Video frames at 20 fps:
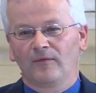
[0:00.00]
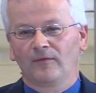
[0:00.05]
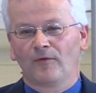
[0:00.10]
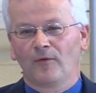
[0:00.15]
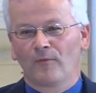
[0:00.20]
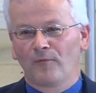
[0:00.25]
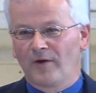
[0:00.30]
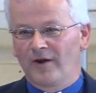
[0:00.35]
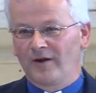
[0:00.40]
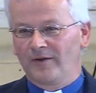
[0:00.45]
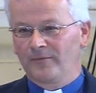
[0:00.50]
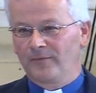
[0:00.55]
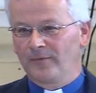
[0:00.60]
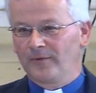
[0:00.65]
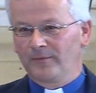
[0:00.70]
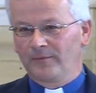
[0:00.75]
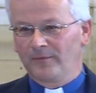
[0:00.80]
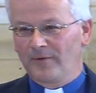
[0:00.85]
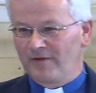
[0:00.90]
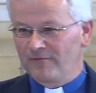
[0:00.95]
Don't worry,
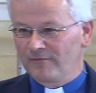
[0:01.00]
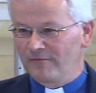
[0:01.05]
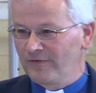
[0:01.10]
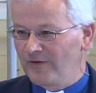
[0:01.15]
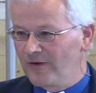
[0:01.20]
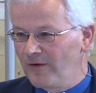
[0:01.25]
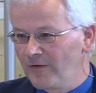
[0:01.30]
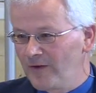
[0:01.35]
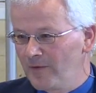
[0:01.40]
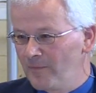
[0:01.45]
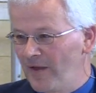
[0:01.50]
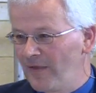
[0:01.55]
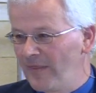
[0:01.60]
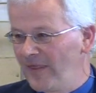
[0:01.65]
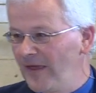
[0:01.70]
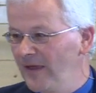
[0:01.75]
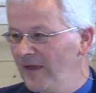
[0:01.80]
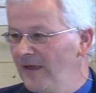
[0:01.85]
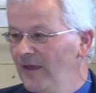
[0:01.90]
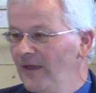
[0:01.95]
we haven't forgotten about
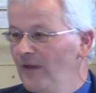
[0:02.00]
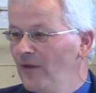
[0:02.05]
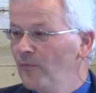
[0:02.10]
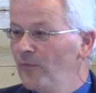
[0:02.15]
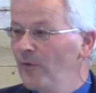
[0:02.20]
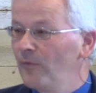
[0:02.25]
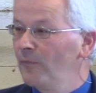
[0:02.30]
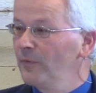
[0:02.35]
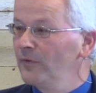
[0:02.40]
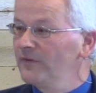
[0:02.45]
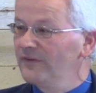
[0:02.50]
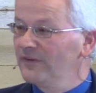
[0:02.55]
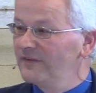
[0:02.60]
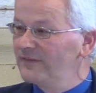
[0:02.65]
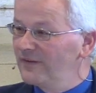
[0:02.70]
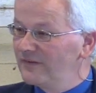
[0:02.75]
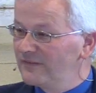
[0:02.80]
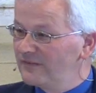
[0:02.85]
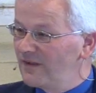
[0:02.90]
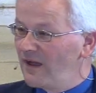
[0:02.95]
that. But was a
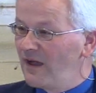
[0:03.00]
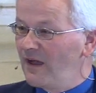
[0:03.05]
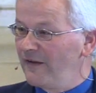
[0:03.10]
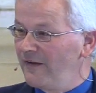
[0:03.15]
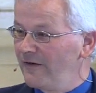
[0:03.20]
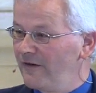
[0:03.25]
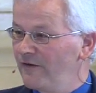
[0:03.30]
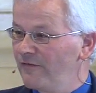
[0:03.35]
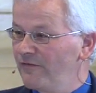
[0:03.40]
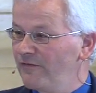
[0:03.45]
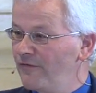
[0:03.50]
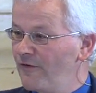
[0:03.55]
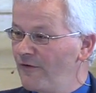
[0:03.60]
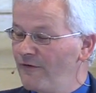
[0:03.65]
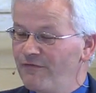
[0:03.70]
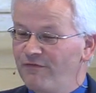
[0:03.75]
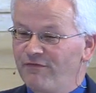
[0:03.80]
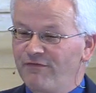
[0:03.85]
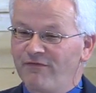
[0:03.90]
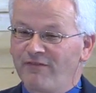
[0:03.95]
desire for
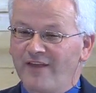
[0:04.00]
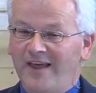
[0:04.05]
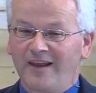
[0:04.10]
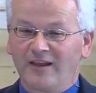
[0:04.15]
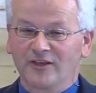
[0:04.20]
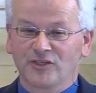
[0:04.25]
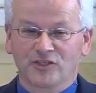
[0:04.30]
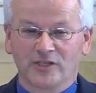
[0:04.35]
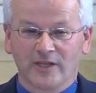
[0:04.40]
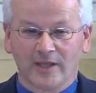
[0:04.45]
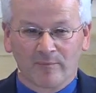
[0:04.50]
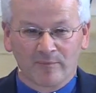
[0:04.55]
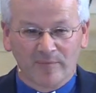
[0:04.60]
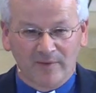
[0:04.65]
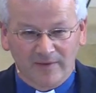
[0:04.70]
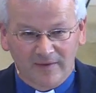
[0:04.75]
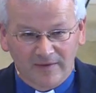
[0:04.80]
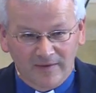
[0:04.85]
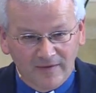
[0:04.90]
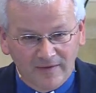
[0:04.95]
fellowship
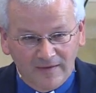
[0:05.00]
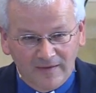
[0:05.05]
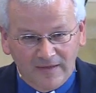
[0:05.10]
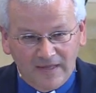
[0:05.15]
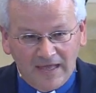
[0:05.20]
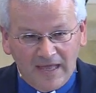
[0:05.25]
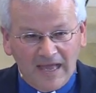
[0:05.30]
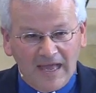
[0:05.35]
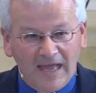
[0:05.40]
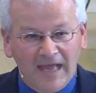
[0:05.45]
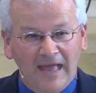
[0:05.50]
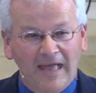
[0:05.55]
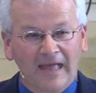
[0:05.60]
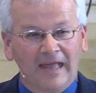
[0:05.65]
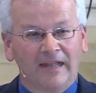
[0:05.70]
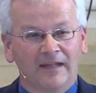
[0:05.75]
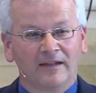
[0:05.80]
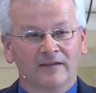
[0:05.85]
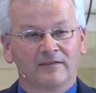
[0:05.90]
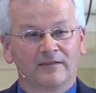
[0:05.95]

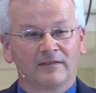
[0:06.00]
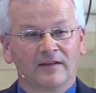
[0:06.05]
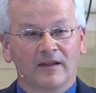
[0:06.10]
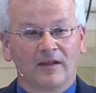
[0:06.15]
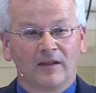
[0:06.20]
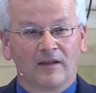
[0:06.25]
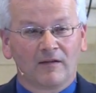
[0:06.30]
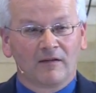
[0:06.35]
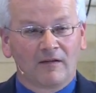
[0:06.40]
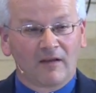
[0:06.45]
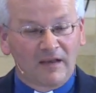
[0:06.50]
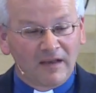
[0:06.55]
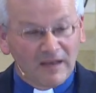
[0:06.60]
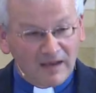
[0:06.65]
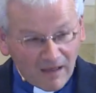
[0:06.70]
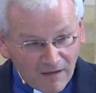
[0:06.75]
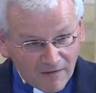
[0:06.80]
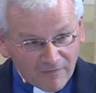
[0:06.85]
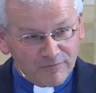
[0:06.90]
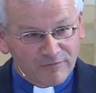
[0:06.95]
and
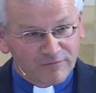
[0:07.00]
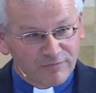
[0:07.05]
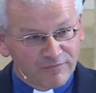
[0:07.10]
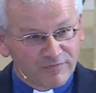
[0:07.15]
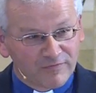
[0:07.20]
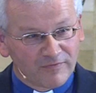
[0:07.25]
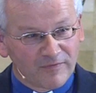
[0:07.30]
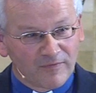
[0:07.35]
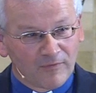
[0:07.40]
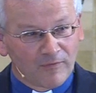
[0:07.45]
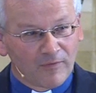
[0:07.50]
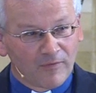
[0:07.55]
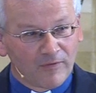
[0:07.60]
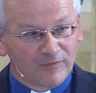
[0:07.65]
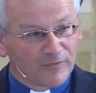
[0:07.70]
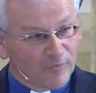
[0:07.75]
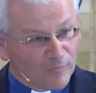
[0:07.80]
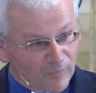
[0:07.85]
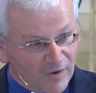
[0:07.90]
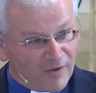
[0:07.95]
love.
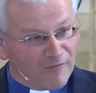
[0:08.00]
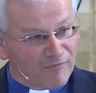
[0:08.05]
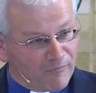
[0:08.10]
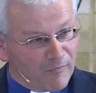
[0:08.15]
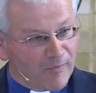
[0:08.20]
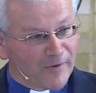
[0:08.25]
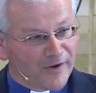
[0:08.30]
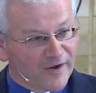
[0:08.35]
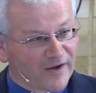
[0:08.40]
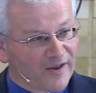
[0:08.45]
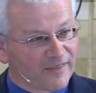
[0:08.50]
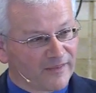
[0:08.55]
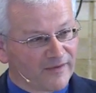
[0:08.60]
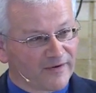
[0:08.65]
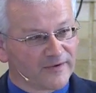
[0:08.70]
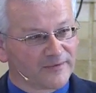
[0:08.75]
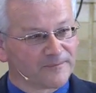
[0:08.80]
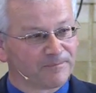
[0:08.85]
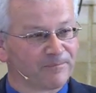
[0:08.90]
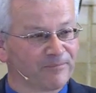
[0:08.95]
So love one
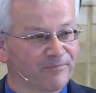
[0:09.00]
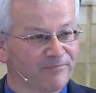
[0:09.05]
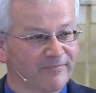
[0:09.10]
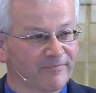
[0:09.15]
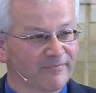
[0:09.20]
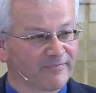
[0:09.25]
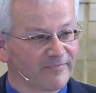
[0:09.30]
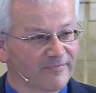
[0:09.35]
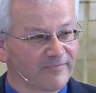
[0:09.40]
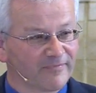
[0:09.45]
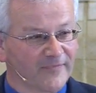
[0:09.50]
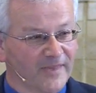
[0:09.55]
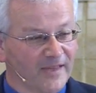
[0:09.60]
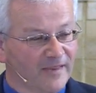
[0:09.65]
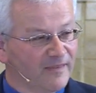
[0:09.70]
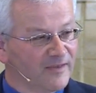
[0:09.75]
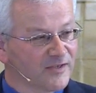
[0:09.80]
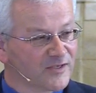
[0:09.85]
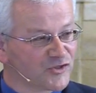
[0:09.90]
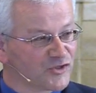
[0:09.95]
another
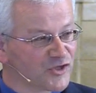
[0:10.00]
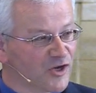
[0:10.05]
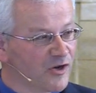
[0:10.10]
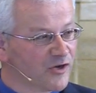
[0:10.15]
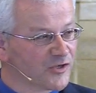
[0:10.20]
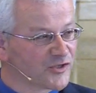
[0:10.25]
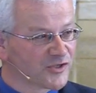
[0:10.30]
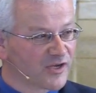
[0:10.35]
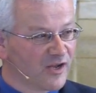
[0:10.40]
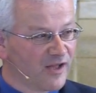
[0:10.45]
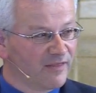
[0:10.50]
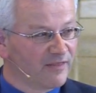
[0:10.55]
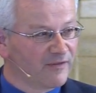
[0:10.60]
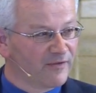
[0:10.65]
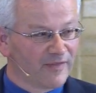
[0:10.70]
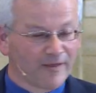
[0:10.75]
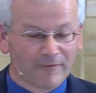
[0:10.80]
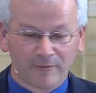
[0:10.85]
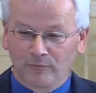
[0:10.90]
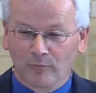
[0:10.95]
in this church. I
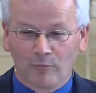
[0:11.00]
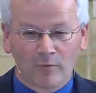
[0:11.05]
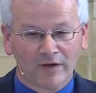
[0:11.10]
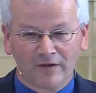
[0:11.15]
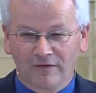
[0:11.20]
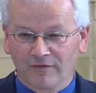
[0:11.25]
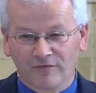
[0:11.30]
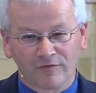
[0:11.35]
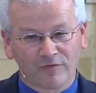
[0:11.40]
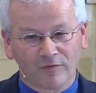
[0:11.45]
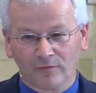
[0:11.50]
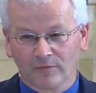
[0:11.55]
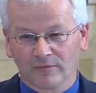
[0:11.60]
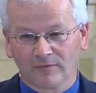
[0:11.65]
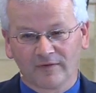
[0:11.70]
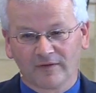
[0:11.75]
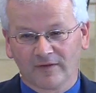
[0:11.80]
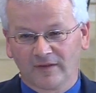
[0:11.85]
thought that was wonderful.